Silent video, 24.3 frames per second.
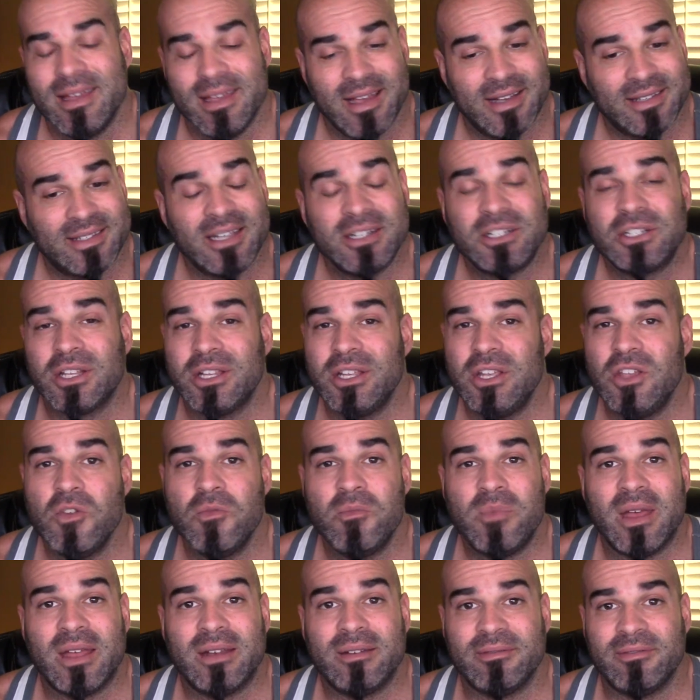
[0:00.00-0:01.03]
Essentially,
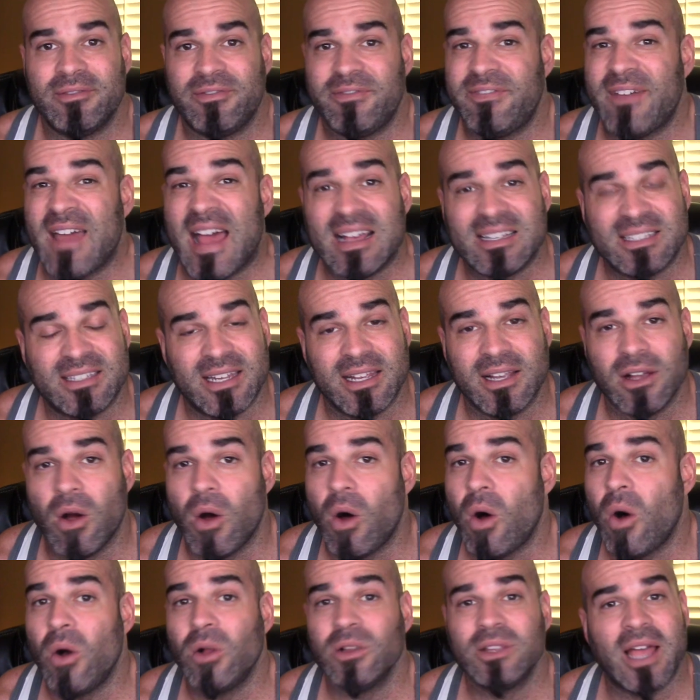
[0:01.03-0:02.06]
you've been fasting
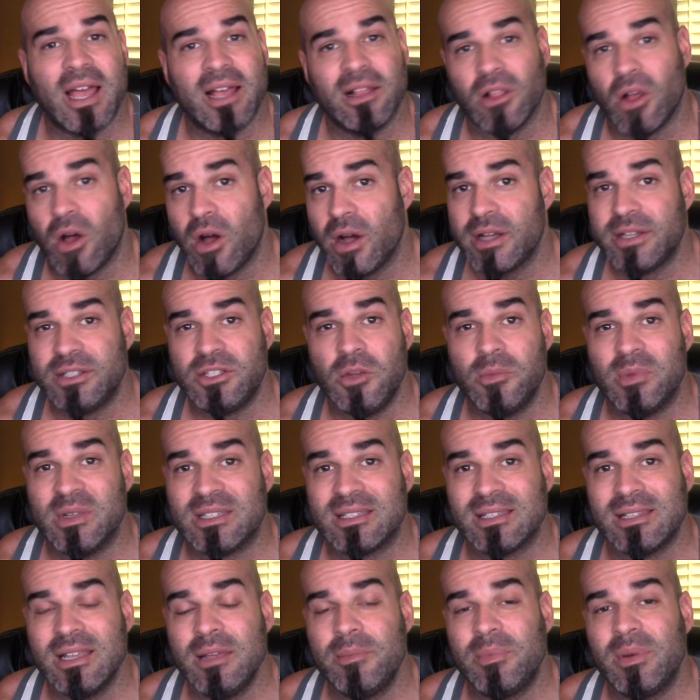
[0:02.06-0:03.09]
all night long as you've been
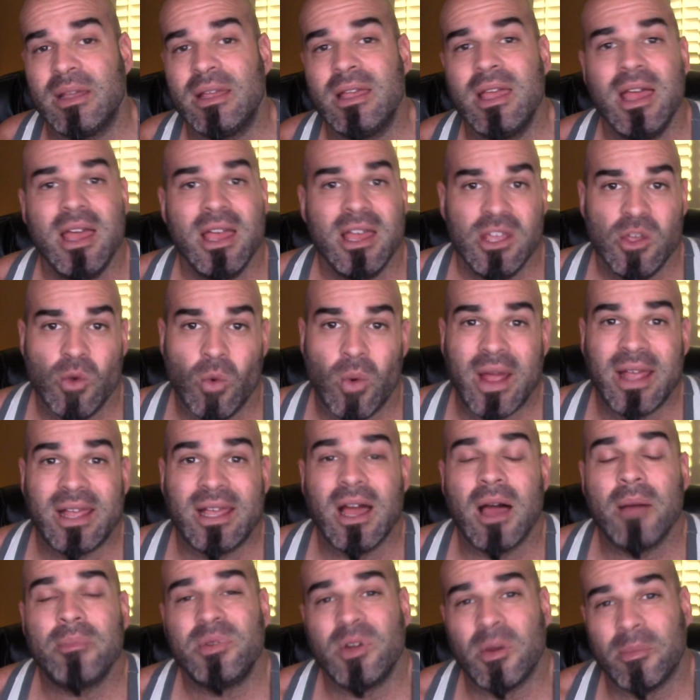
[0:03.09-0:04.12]
sleeping. You wake
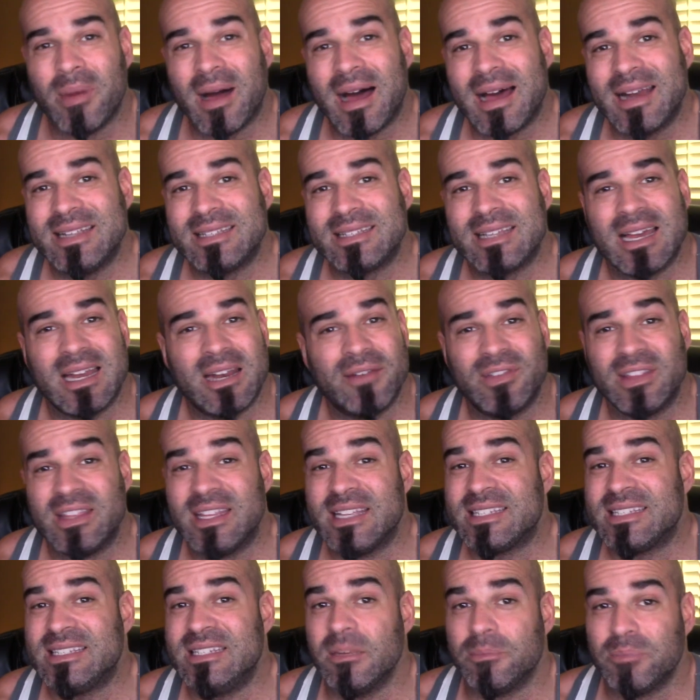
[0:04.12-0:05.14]
up, your body's kind of in
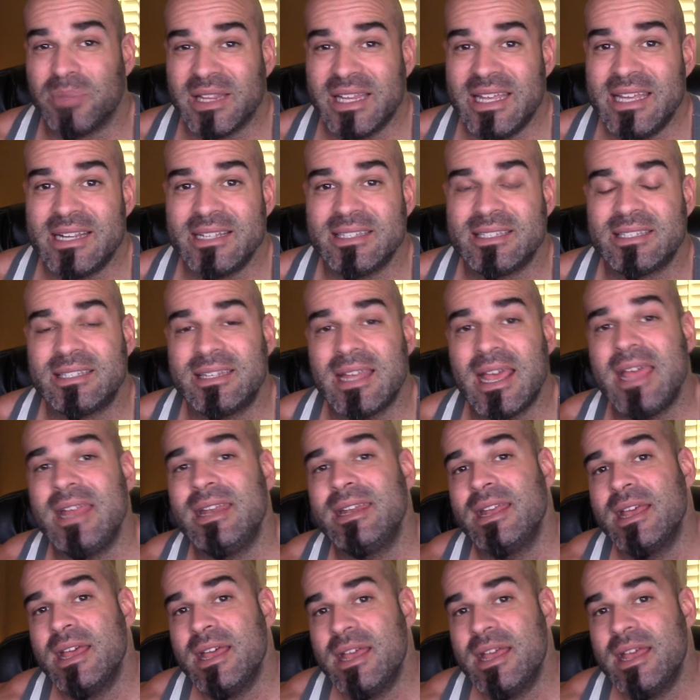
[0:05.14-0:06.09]
this depleted state.